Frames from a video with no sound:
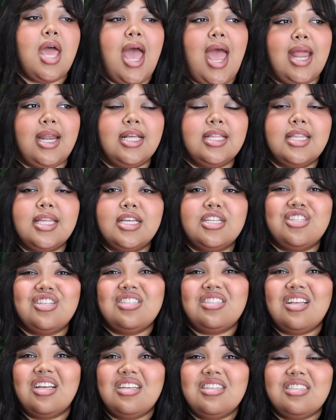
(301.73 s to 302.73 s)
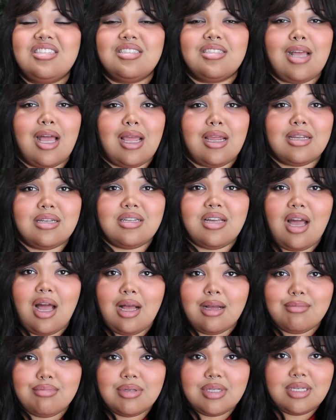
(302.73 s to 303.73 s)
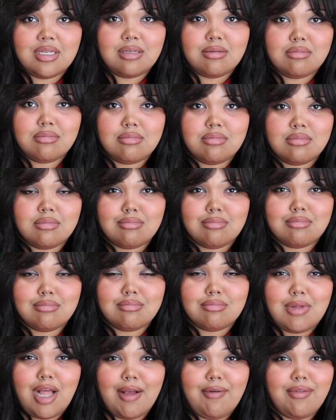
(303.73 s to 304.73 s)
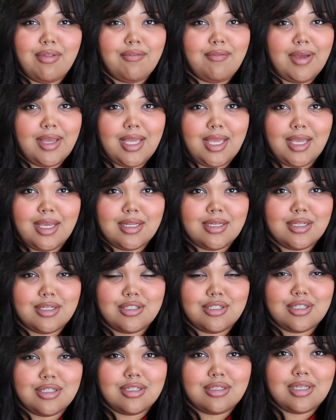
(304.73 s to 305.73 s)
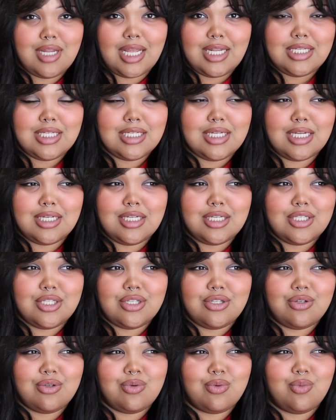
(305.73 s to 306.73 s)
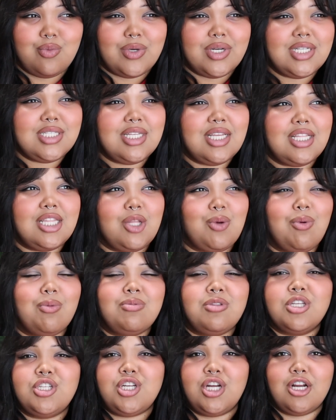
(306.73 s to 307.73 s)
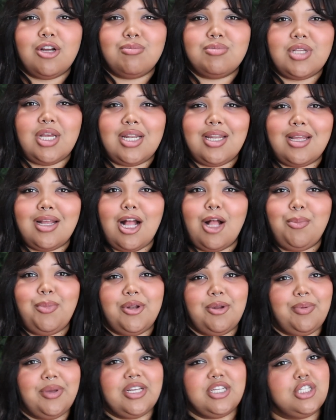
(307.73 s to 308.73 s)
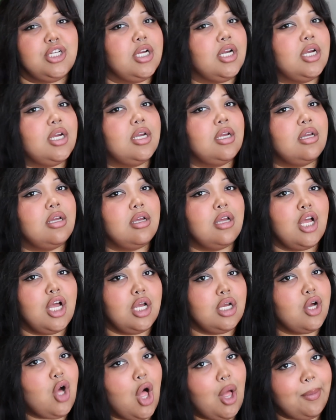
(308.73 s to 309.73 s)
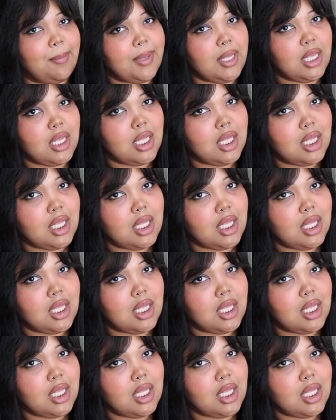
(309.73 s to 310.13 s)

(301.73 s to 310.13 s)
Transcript: anything, just a signed copy of the Viking edition 1992. What is it? The one with the cherubs on it. I'll put a picture. Call me.